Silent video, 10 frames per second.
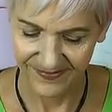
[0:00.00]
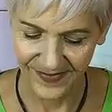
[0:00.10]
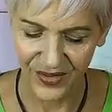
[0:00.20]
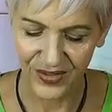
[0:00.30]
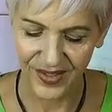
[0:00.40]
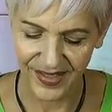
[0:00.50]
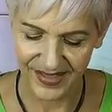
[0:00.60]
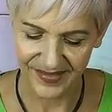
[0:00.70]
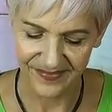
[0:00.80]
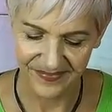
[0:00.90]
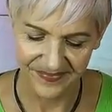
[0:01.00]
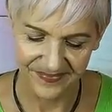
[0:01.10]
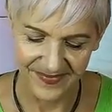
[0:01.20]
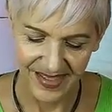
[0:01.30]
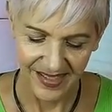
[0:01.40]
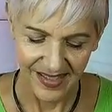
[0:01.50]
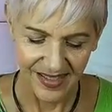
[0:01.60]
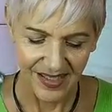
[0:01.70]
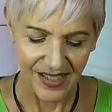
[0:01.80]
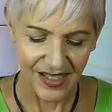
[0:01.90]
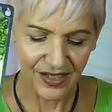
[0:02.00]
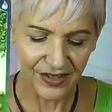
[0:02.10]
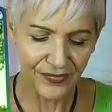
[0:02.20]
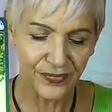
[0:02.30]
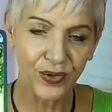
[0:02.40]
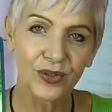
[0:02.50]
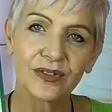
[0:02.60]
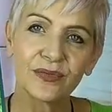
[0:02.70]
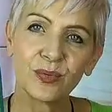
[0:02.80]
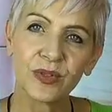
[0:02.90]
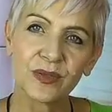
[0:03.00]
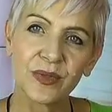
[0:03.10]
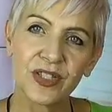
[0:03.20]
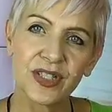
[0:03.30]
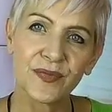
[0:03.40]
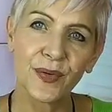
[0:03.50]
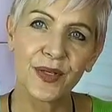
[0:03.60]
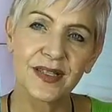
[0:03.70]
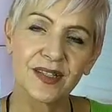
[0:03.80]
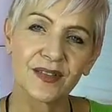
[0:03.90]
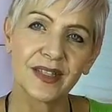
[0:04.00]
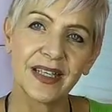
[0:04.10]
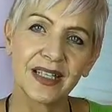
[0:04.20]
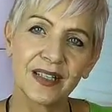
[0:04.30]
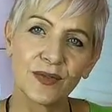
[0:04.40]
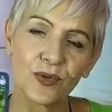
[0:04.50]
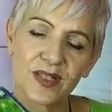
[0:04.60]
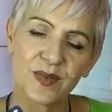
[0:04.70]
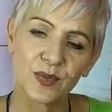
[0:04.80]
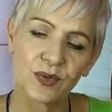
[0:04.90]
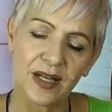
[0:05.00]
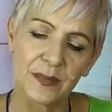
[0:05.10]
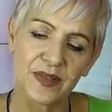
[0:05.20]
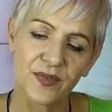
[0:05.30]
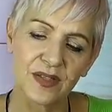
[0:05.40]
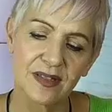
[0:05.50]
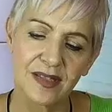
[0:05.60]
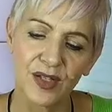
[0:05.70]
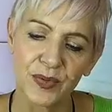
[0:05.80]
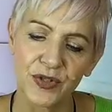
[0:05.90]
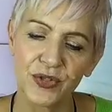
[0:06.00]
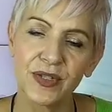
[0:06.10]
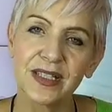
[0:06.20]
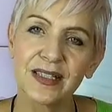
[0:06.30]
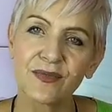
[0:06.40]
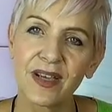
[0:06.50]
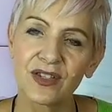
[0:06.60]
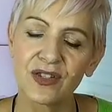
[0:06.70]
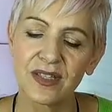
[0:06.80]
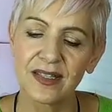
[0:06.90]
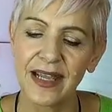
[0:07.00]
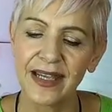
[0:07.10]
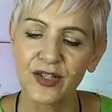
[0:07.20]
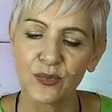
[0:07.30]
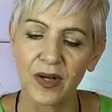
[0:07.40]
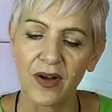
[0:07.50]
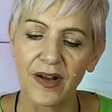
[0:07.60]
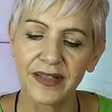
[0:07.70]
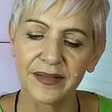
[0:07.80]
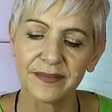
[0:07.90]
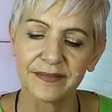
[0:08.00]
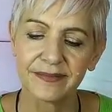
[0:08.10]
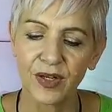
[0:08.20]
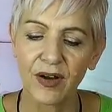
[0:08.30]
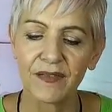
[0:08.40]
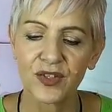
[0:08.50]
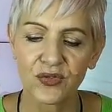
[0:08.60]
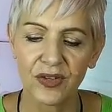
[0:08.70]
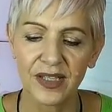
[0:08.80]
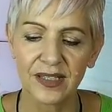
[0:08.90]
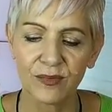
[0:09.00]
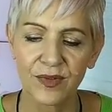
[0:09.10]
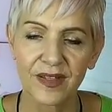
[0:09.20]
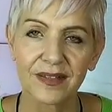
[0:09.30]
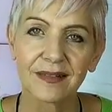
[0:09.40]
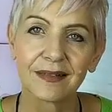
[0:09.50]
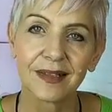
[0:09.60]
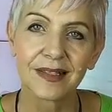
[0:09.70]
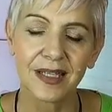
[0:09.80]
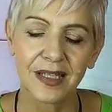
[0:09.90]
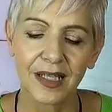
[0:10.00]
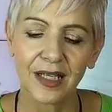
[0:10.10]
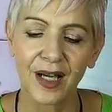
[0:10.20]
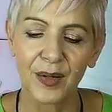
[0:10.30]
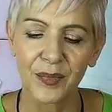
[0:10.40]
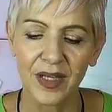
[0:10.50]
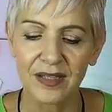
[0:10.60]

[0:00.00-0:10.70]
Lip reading: Okay. You got the Four of Water, which is focusing on the negative or the spilt cups versus the opportunities around you. There's an angel behind him, behind the tree, with a extending a cup. Yeah.